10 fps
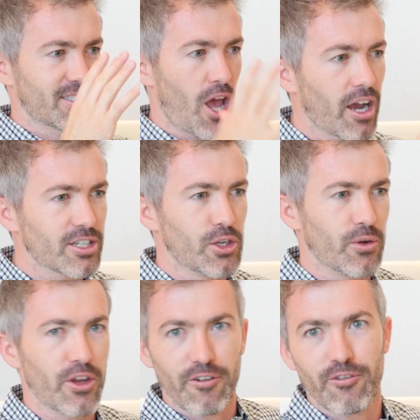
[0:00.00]
talk to
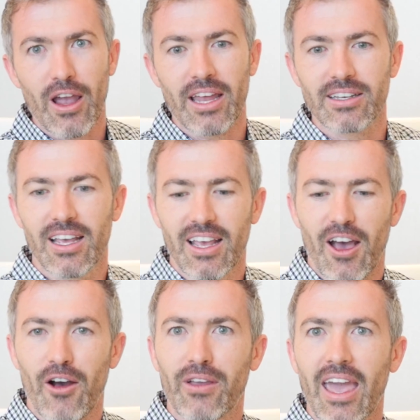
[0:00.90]
your friend,
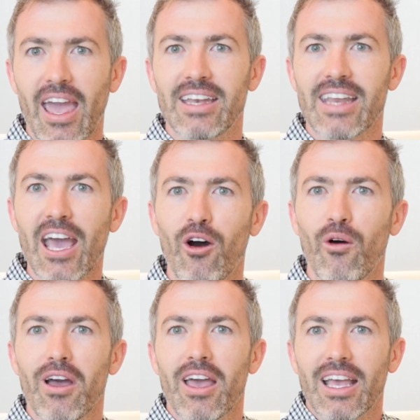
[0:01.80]
okay? And
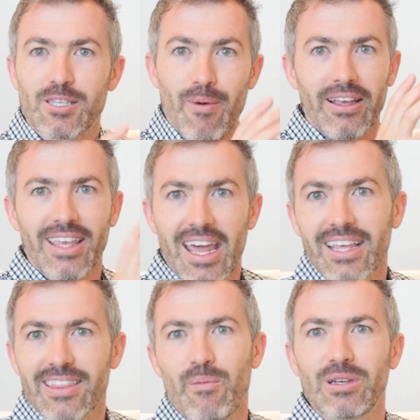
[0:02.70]
now it's about
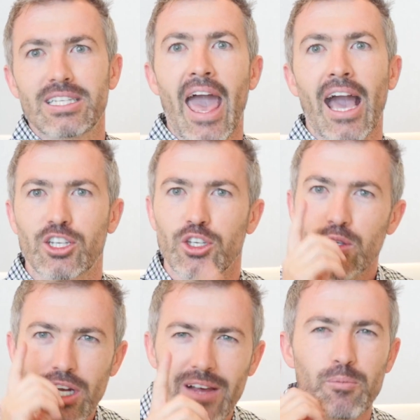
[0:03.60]
getting them into action. You
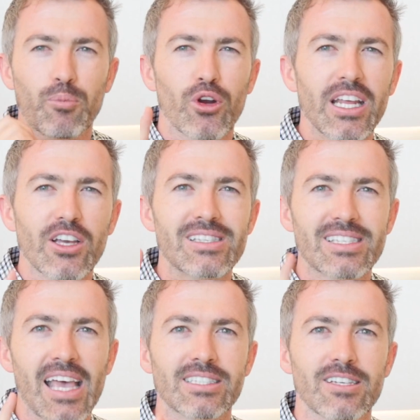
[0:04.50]
should have a pretty good
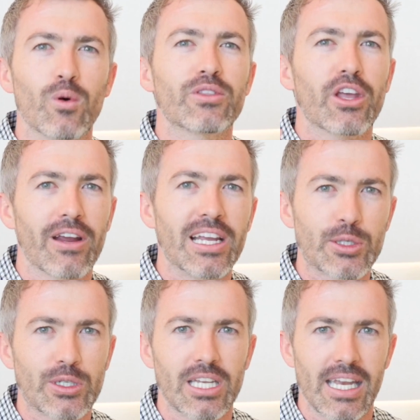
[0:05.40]
sense of what they're
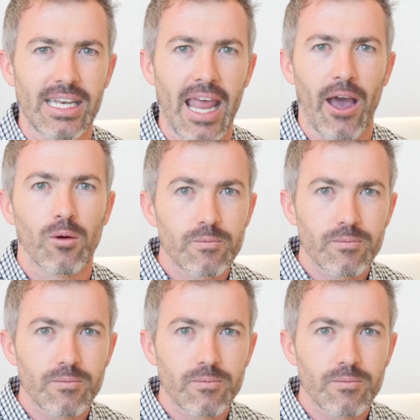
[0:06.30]
interested in now.